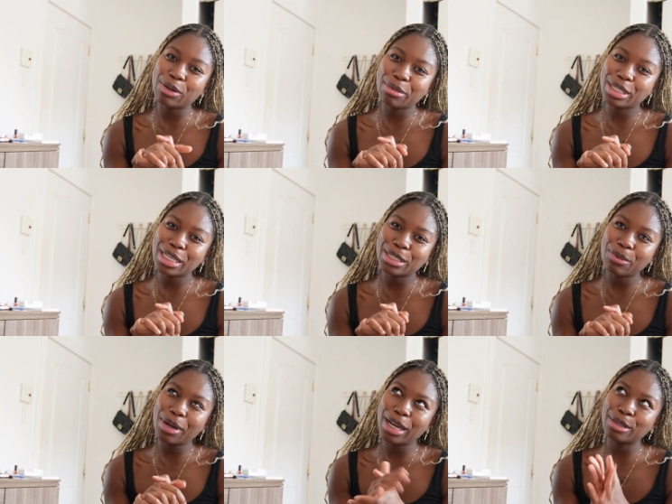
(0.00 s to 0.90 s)
hope it stays that
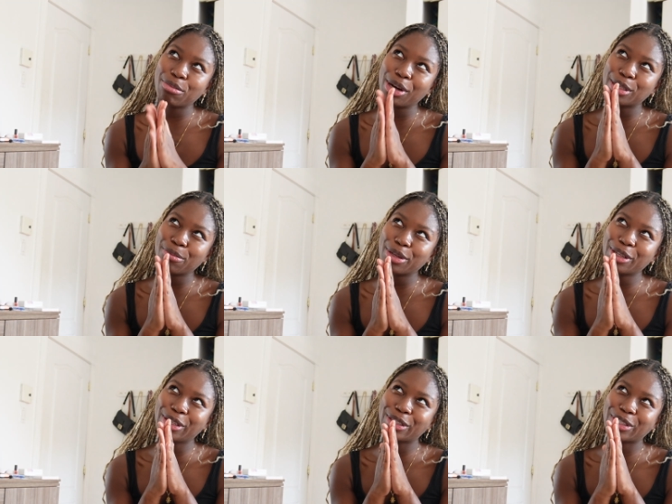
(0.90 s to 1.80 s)
way.
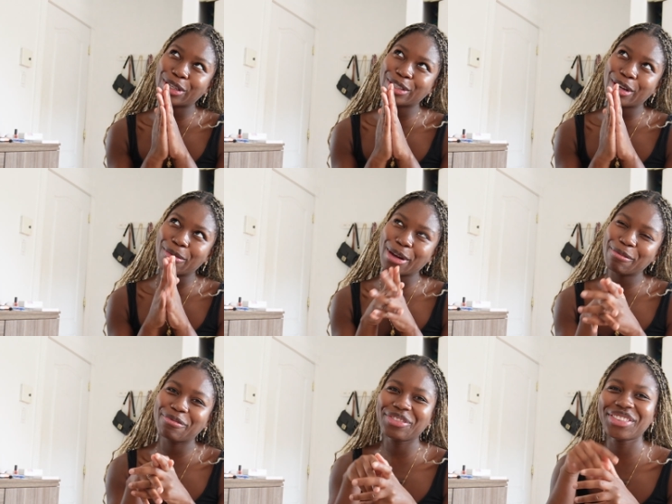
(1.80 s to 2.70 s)
It stays that way.
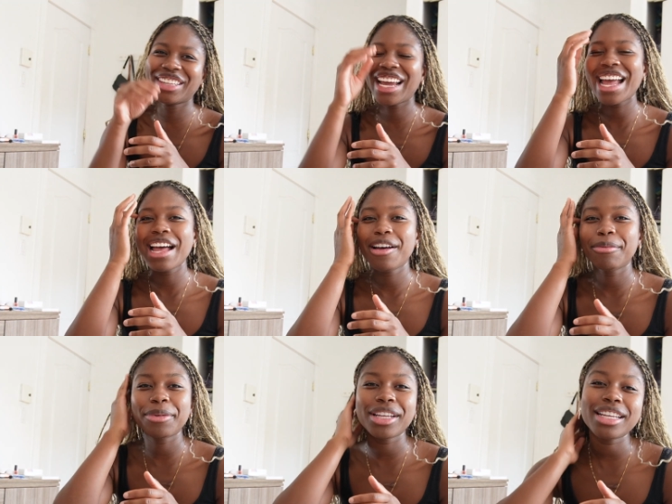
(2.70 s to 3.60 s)

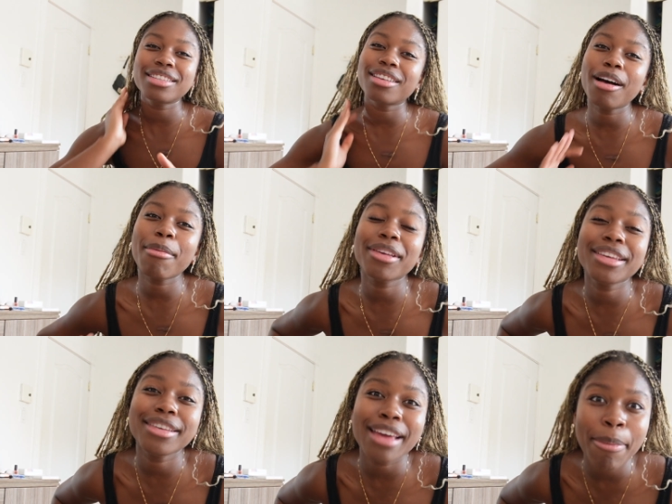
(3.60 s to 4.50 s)
But let's stop
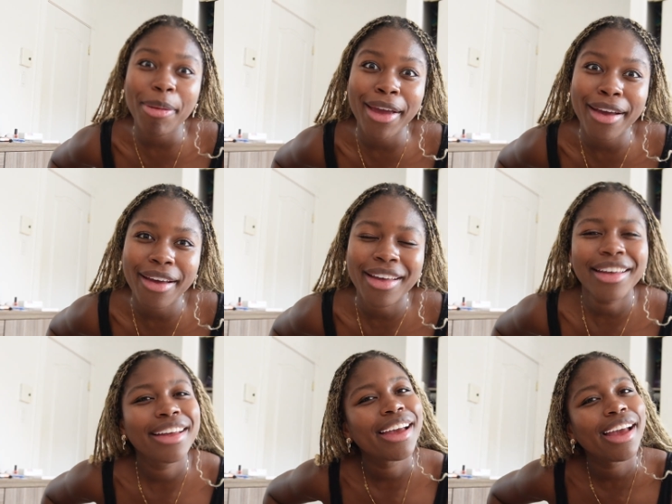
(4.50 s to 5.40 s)
yapping
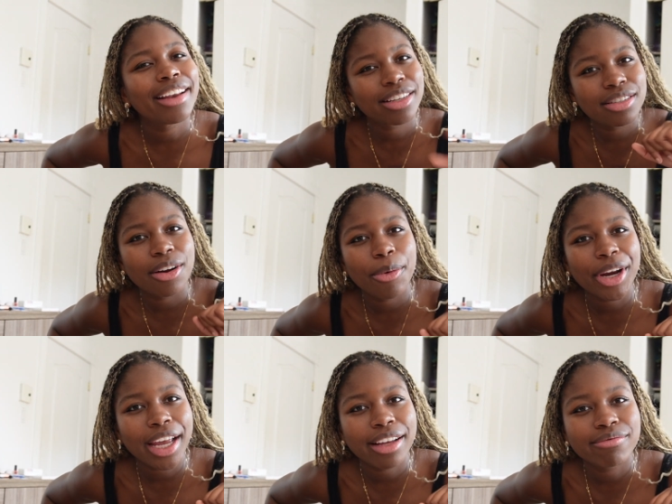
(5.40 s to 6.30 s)
and let's start
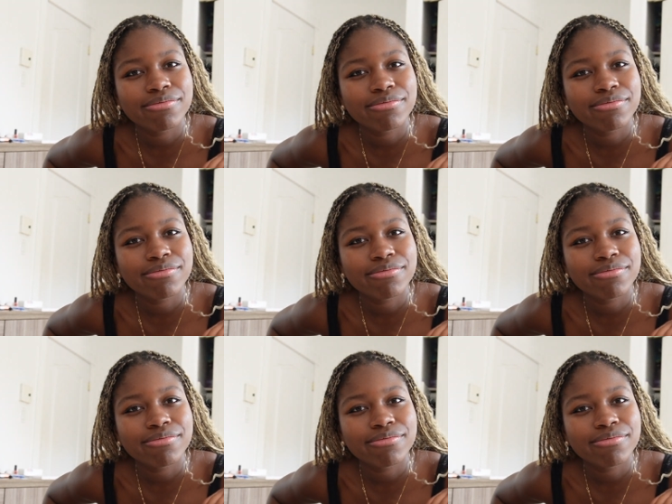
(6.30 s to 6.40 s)
working.